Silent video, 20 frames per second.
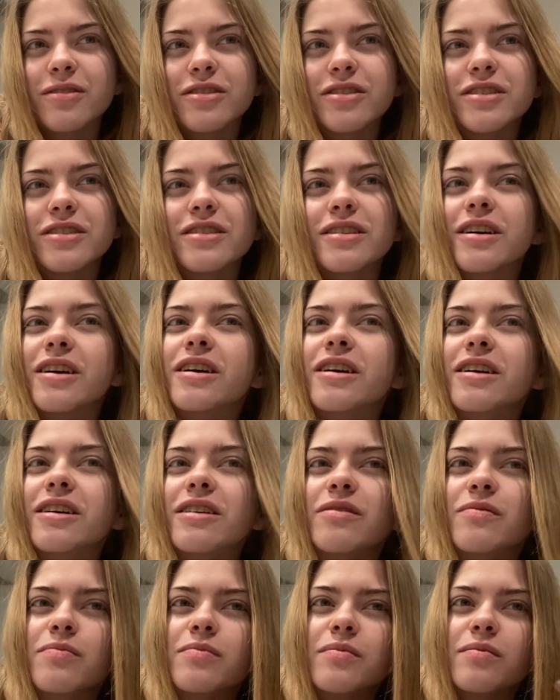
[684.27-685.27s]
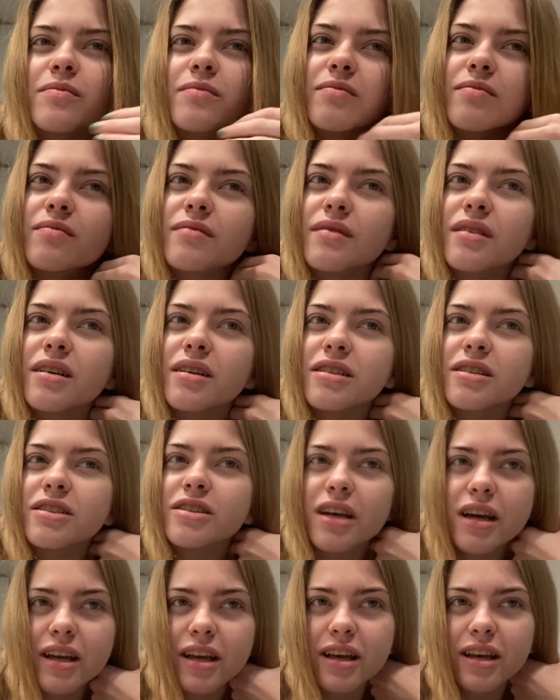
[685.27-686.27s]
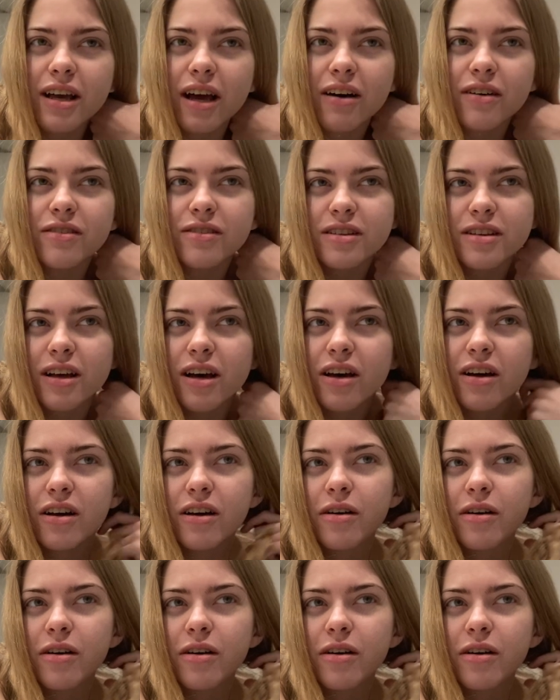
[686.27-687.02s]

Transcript: we're just like checking out the,